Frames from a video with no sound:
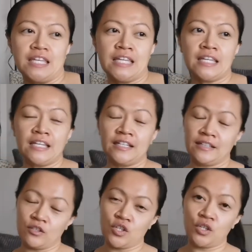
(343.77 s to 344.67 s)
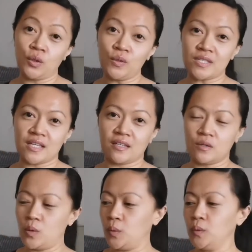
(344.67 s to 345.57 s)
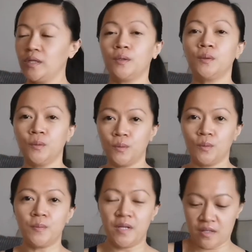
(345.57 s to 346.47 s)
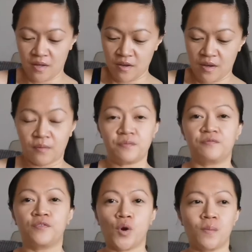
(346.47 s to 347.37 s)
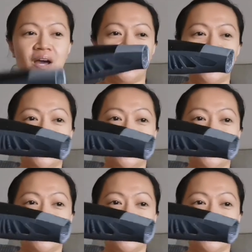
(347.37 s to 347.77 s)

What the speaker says: in using hula hoop for my